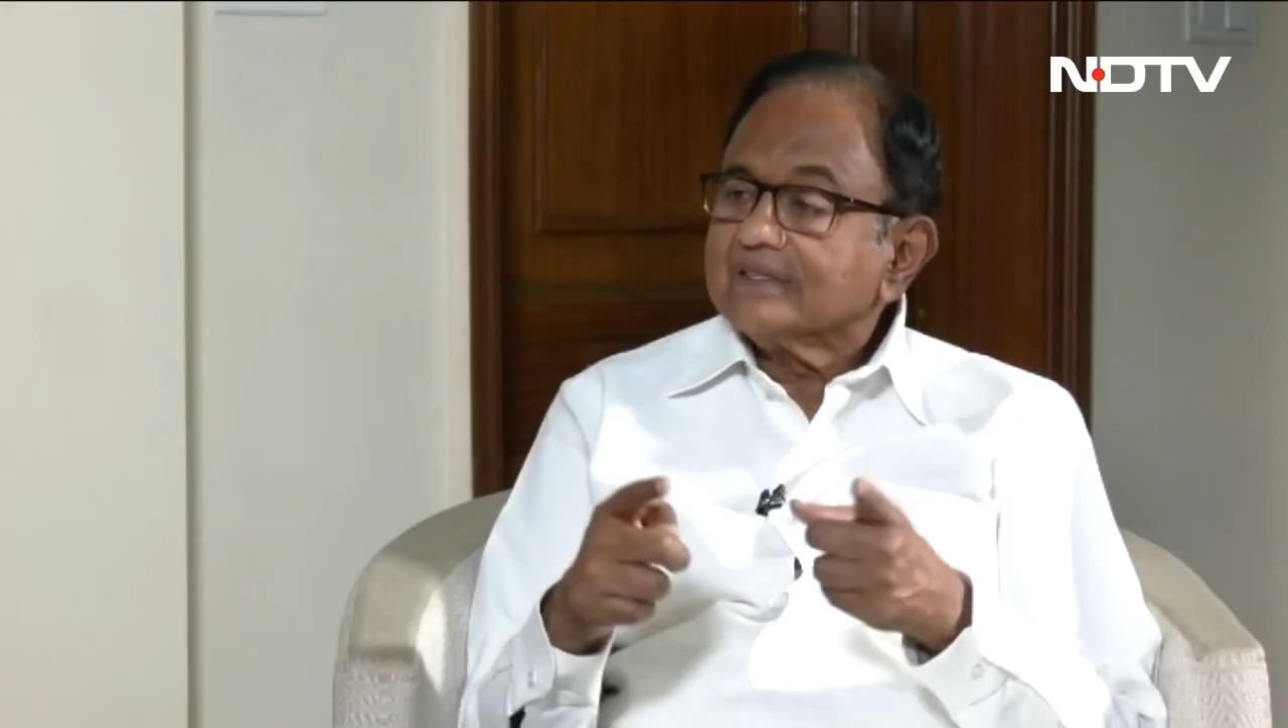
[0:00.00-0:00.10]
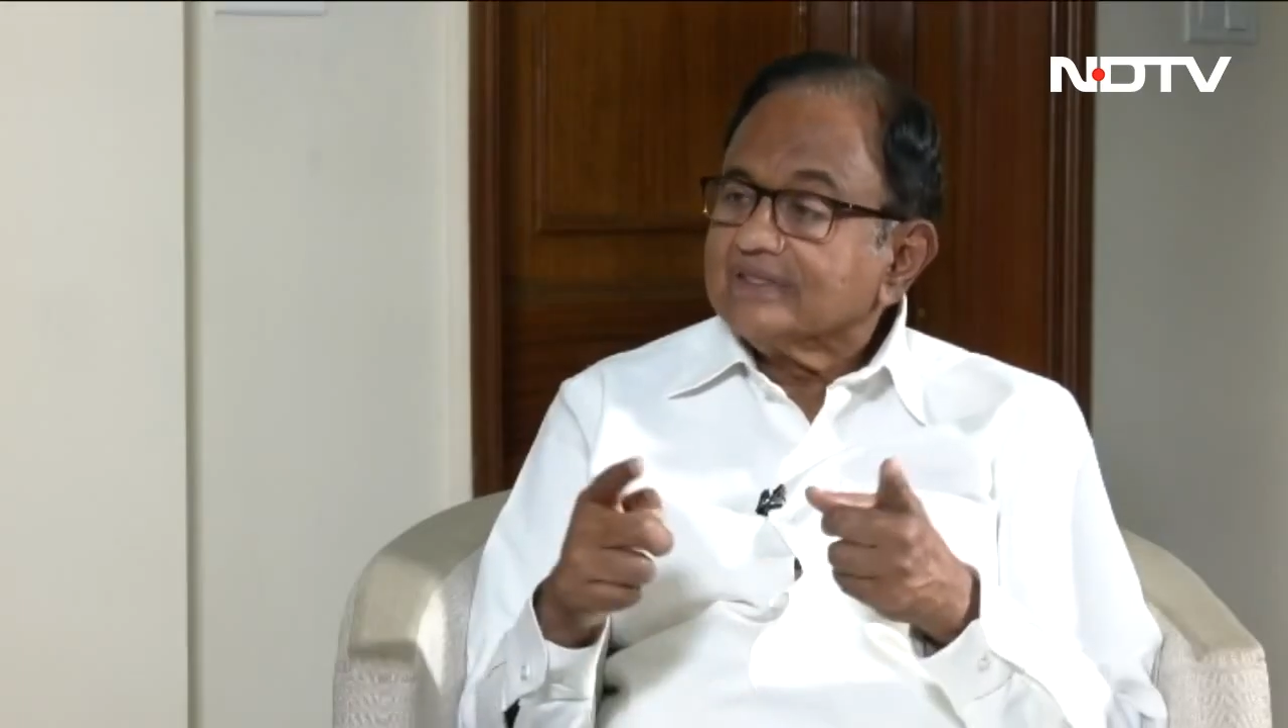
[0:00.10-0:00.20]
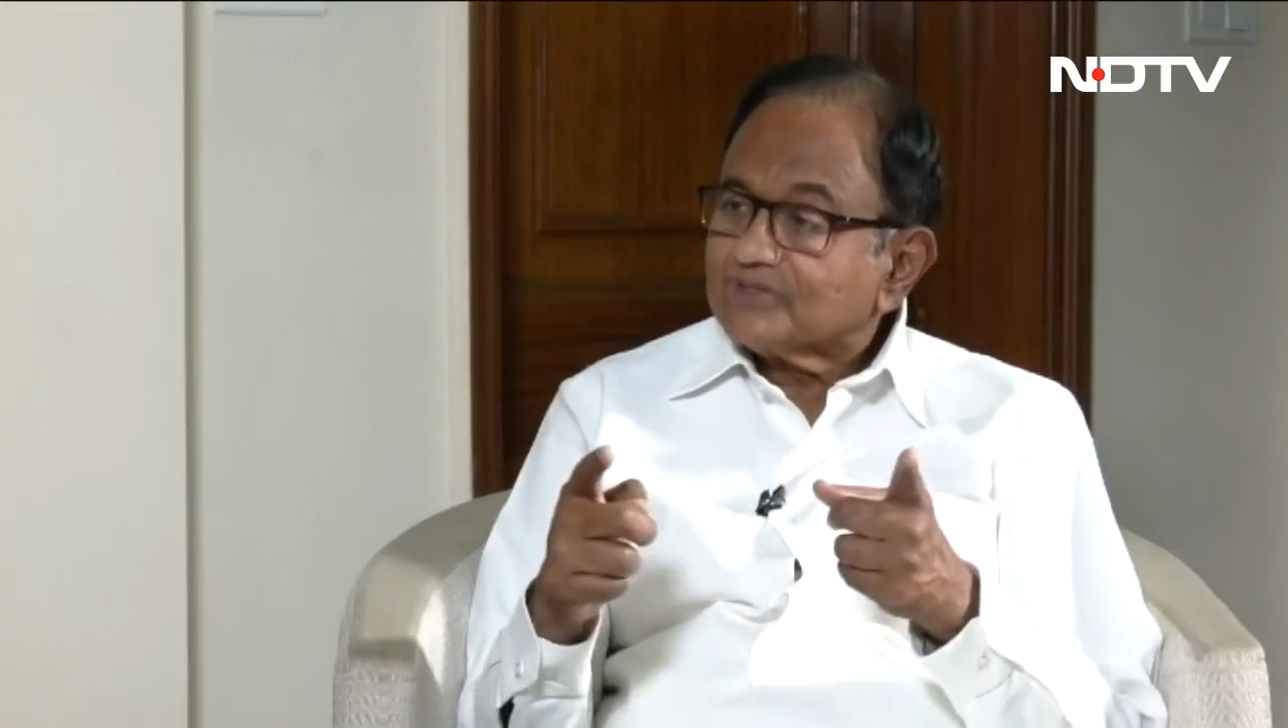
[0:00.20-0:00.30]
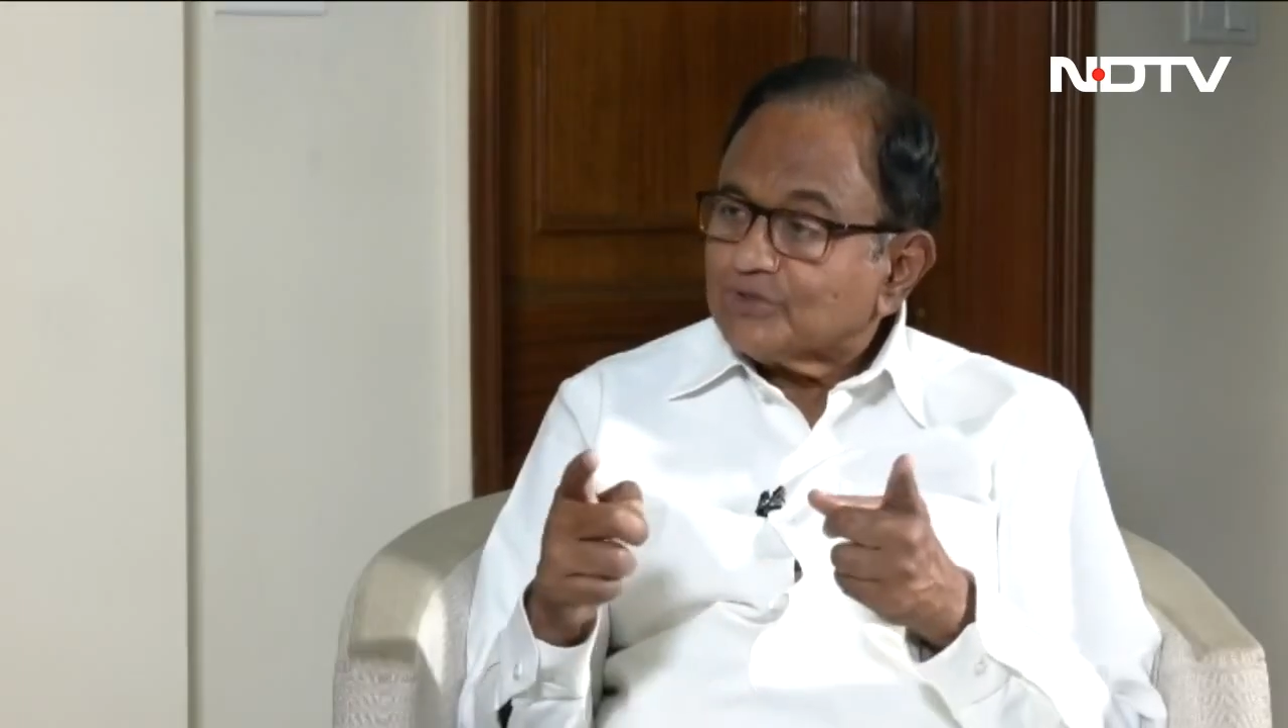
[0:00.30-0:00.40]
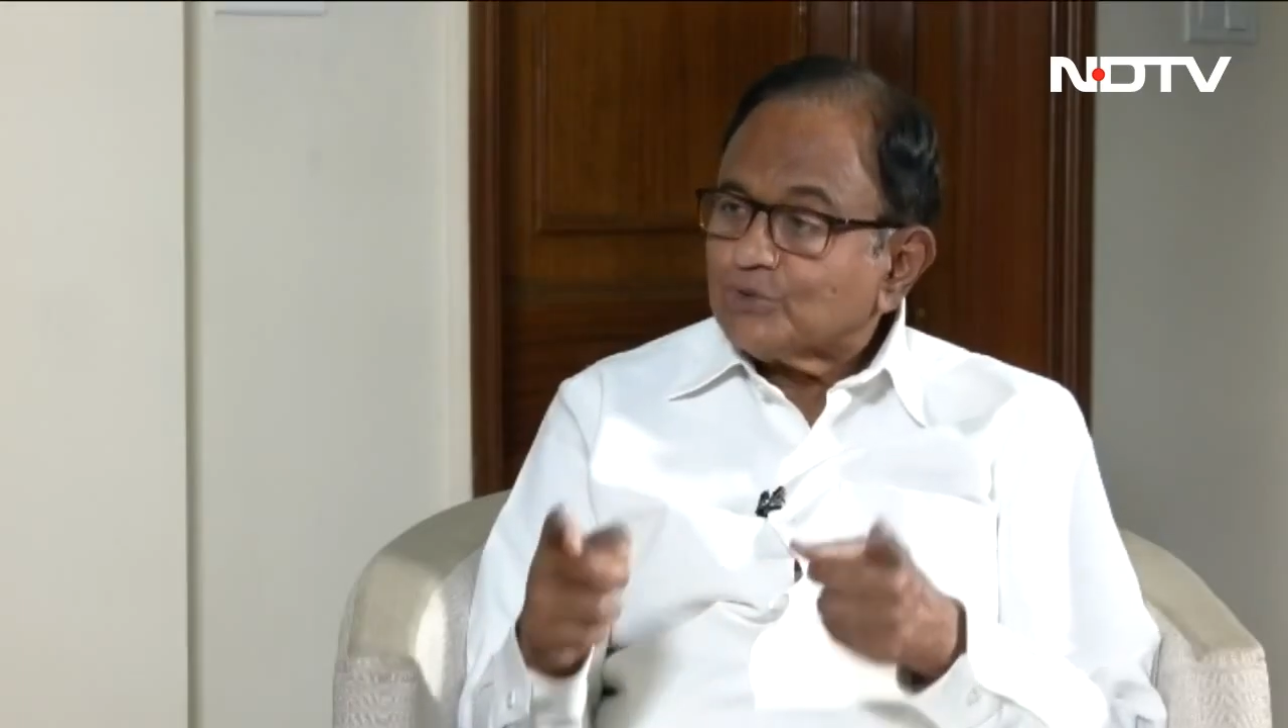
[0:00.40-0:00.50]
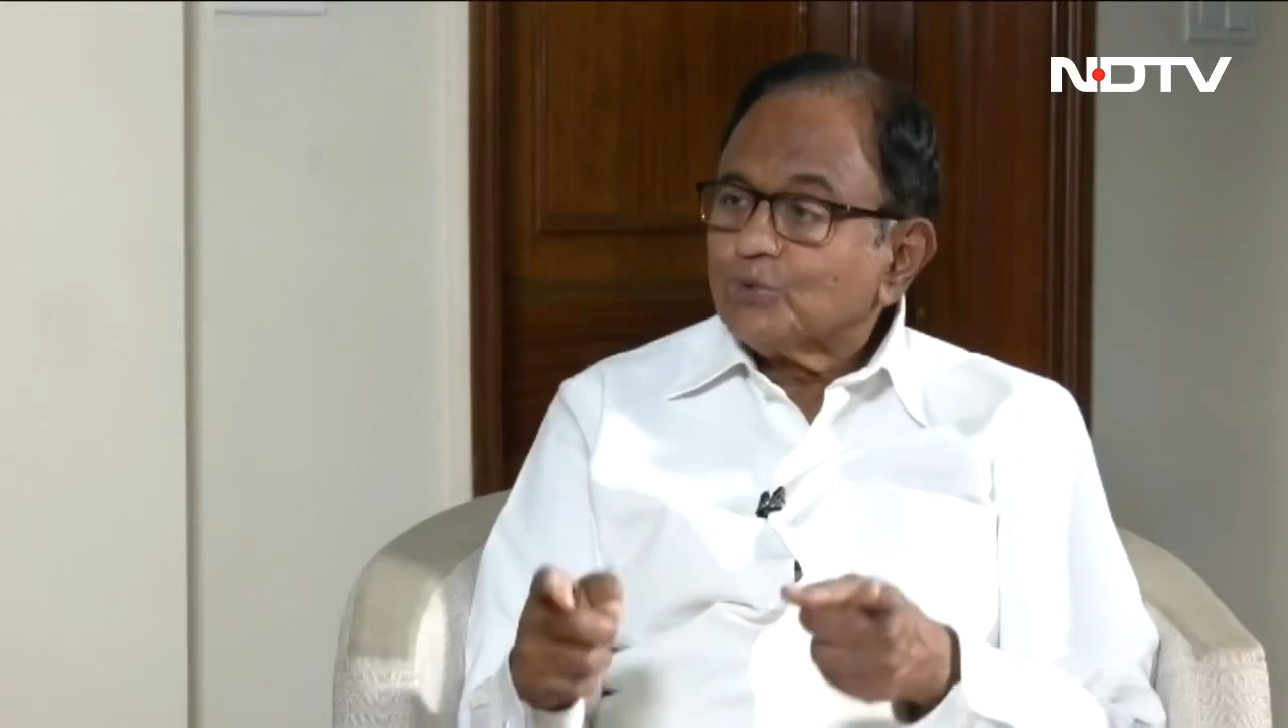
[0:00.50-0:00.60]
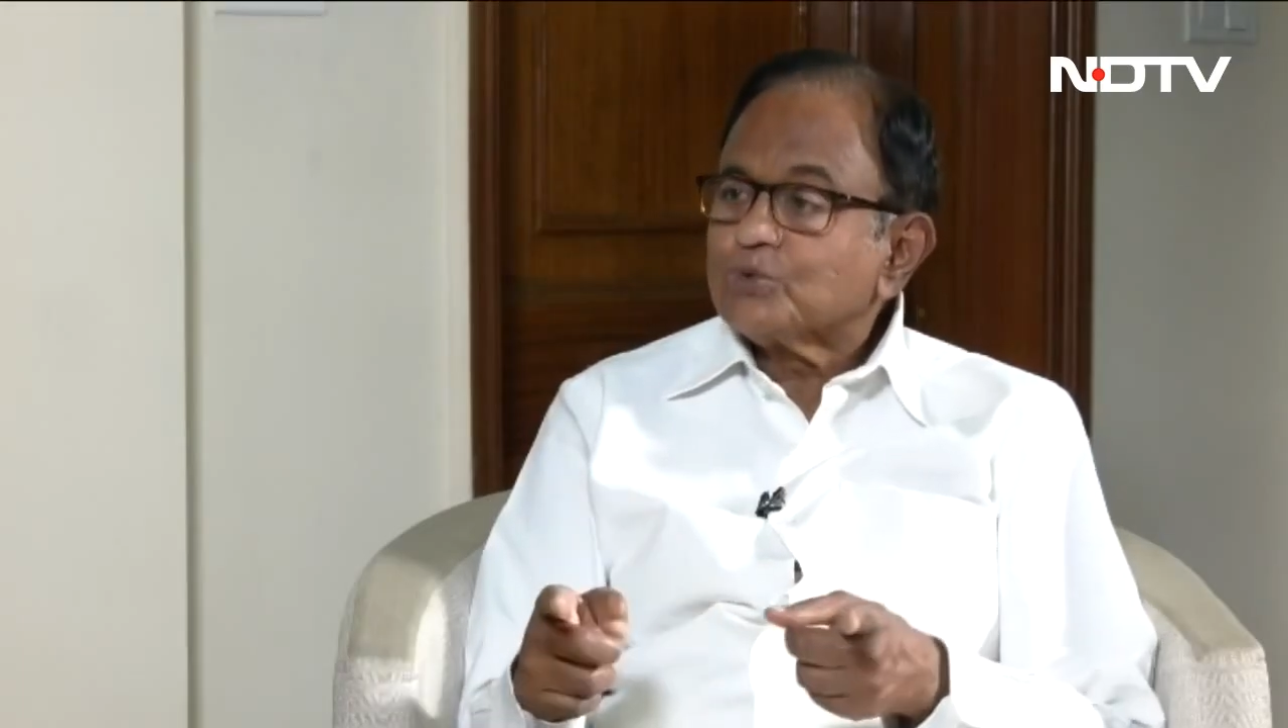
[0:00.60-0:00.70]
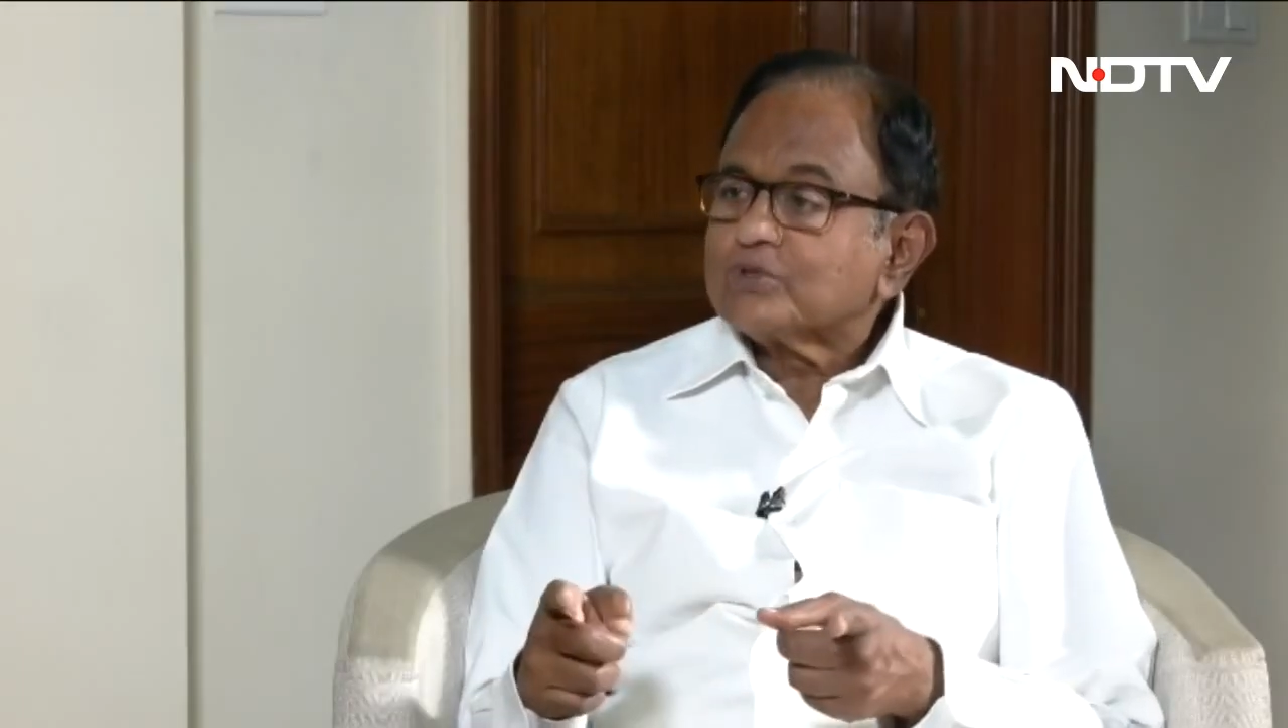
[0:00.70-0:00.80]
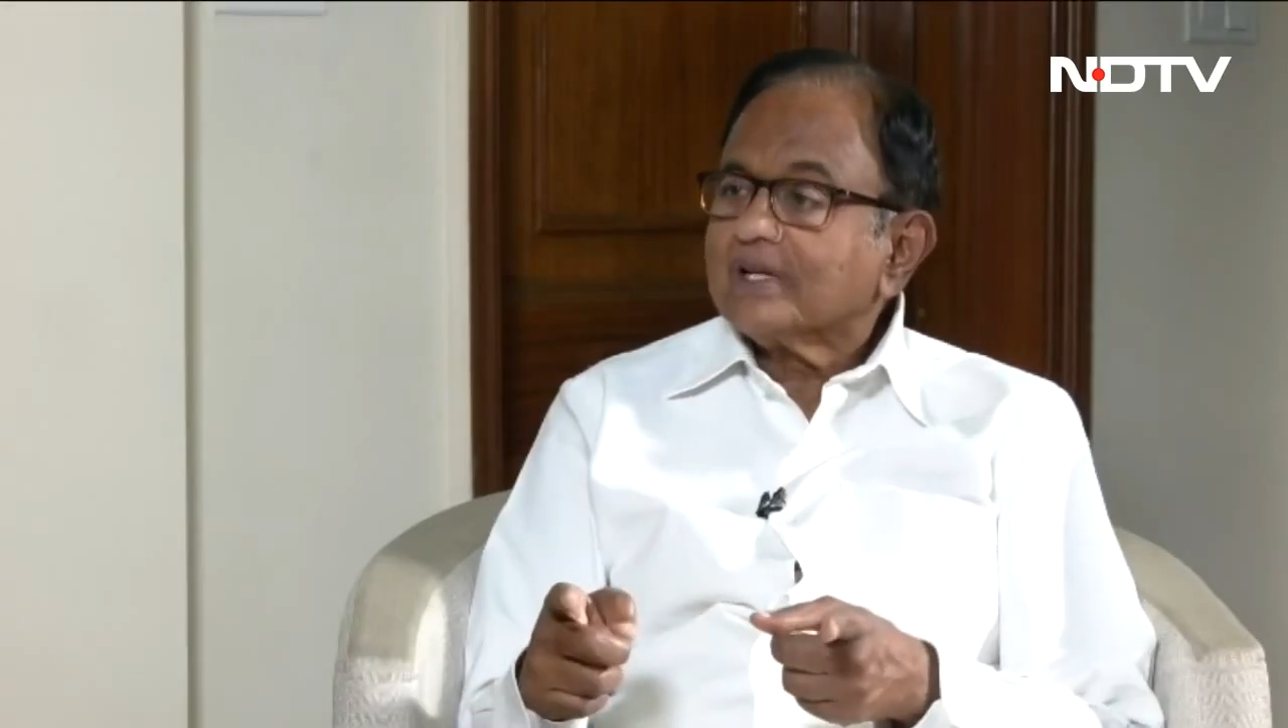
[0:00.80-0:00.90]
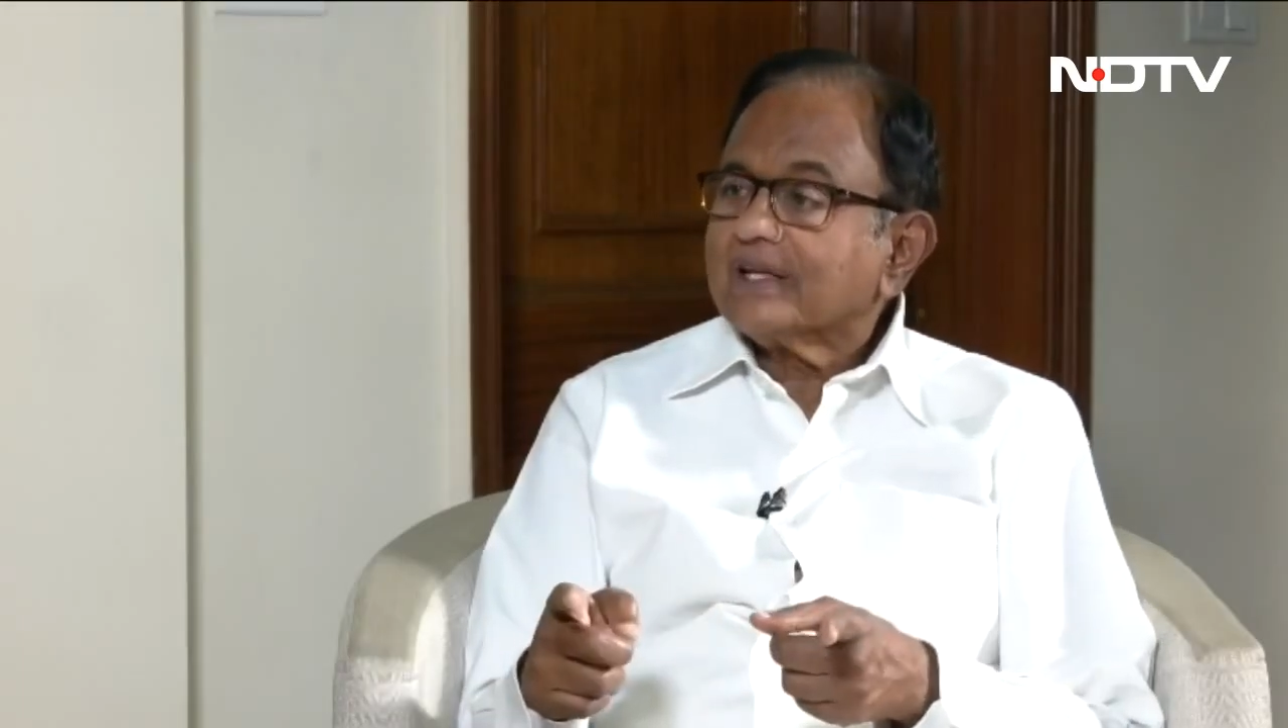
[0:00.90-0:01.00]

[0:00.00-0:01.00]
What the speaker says: institutional